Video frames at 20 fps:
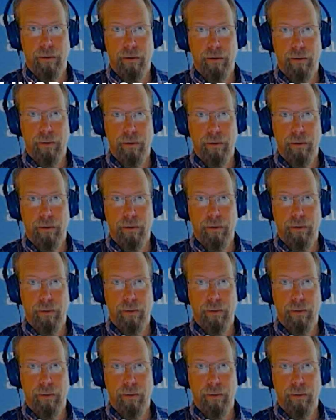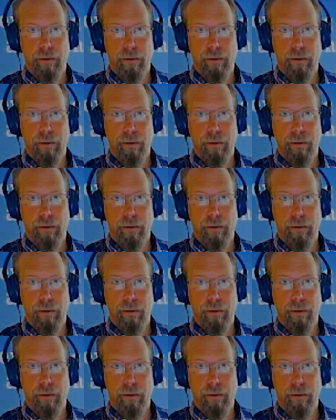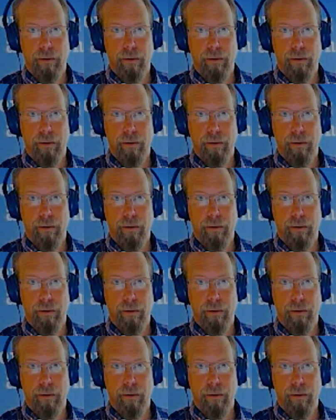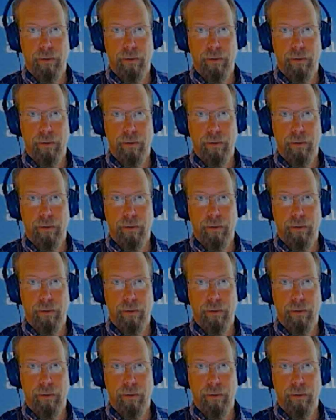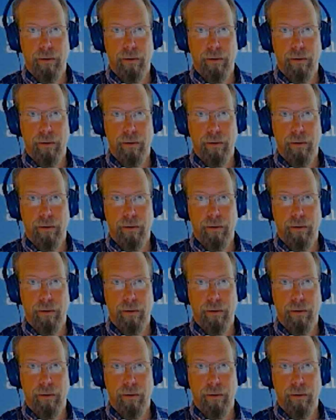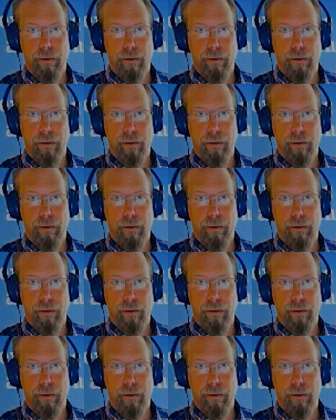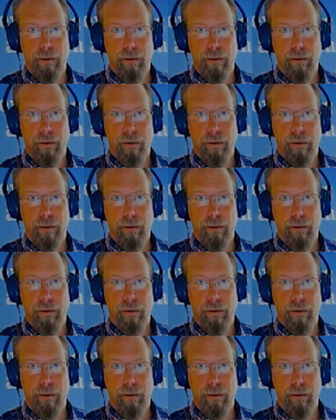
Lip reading: (no lip movement)